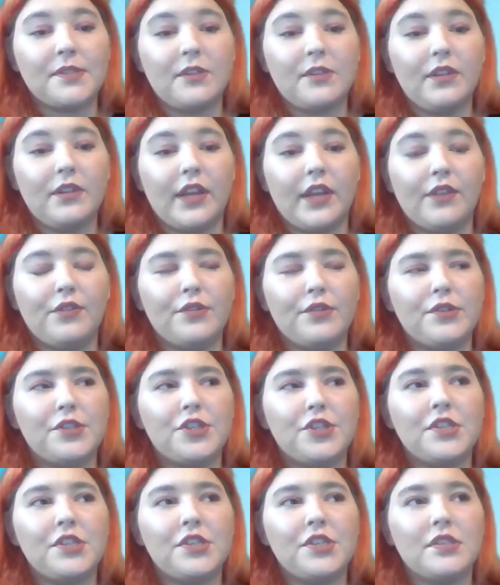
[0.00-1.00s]
And there's
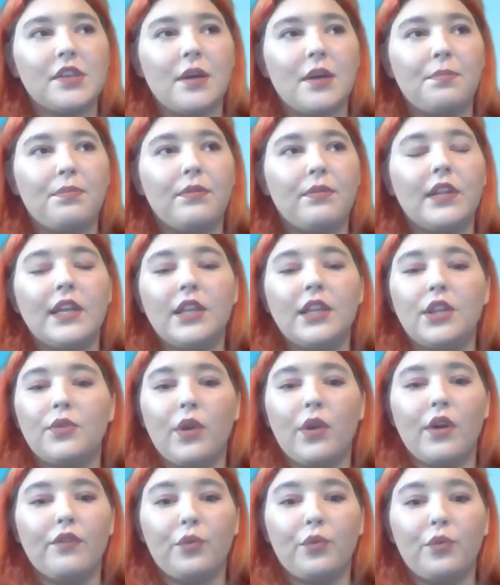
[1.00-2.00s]
just a plethora
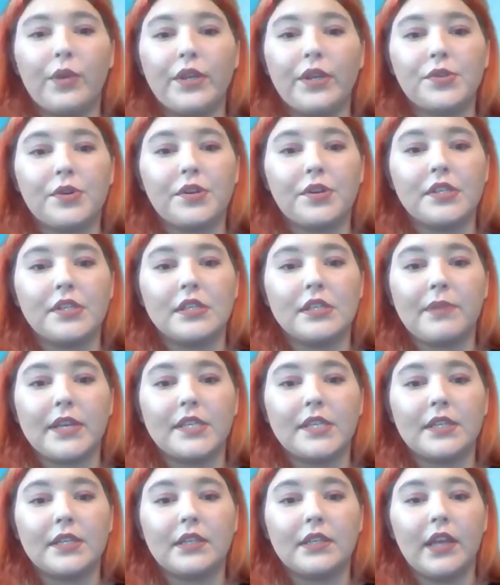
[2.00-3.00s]
of resources
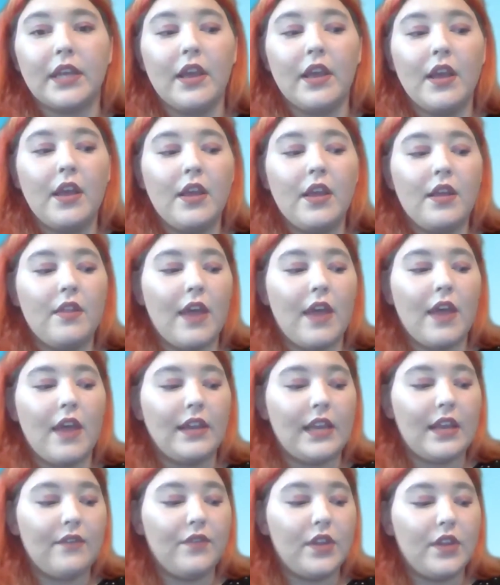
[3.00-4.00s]
basically that
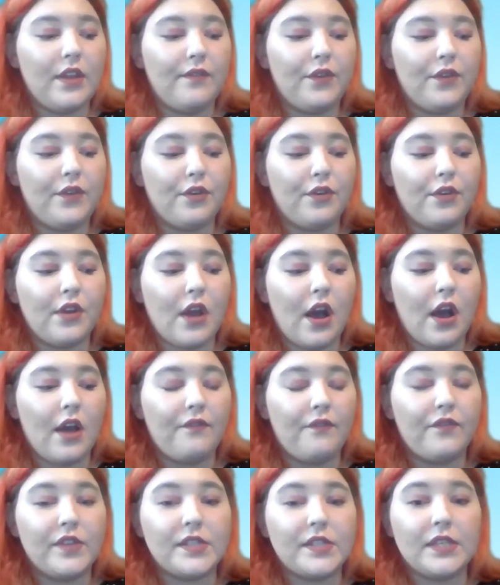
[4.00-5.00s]
even if you're not
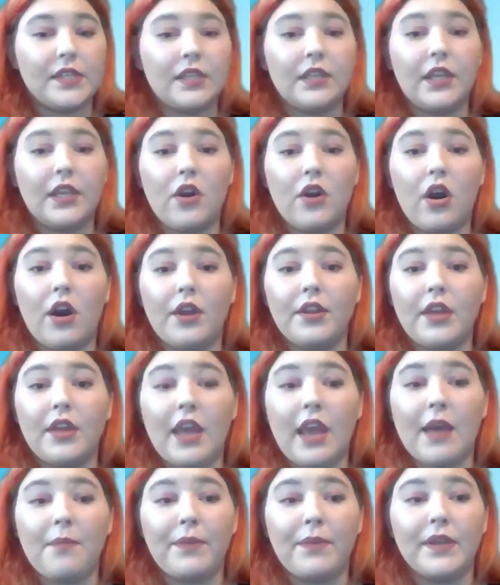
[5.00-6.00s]
physically on
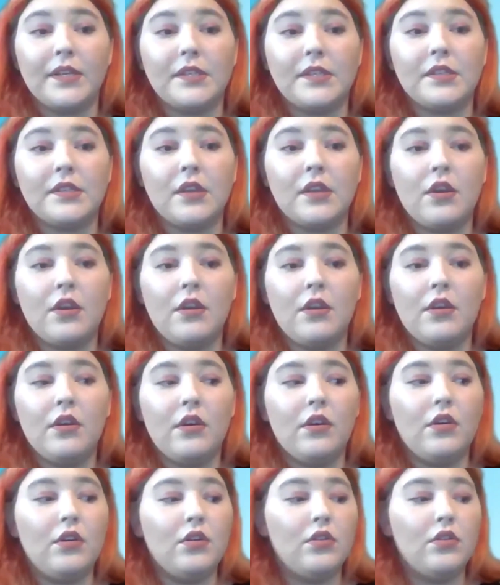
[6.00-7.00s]
campus
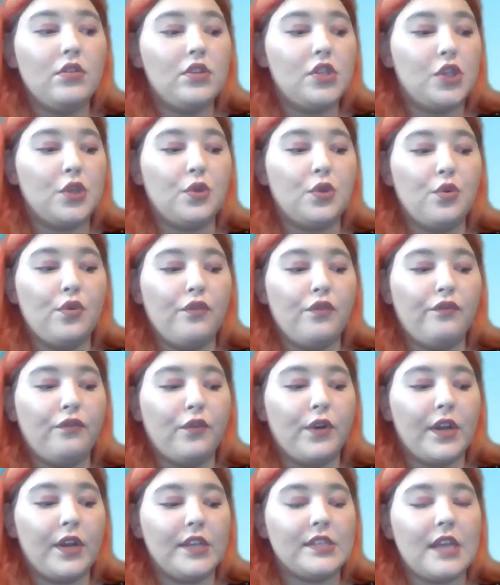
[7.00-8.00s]
to,
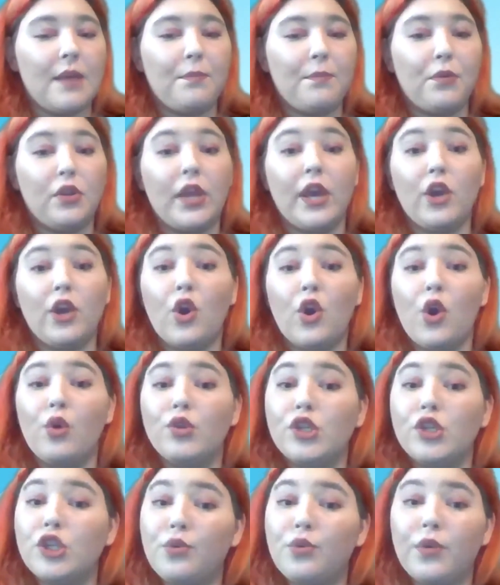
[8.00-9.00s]
for example, like go
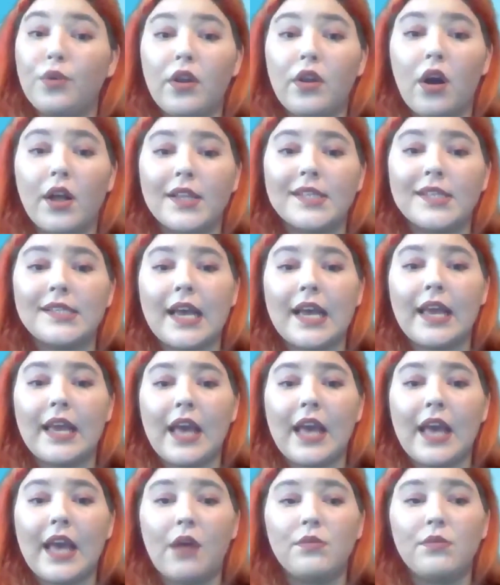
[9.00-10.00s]
to an on-site
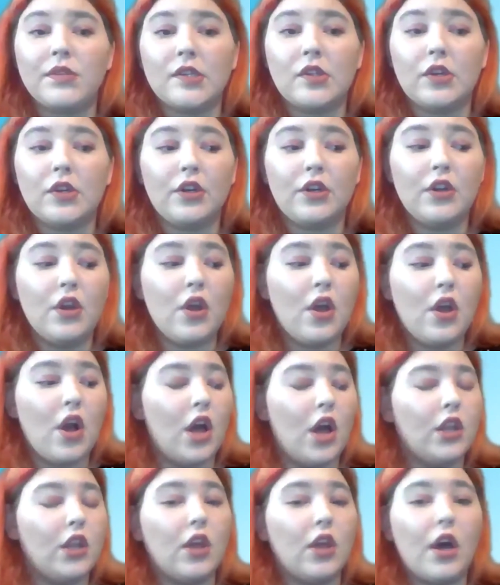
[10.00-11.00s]
counselor,
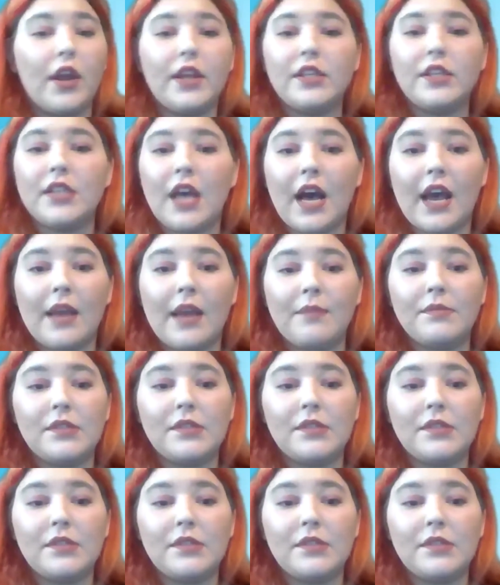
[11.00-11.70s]
a lot of times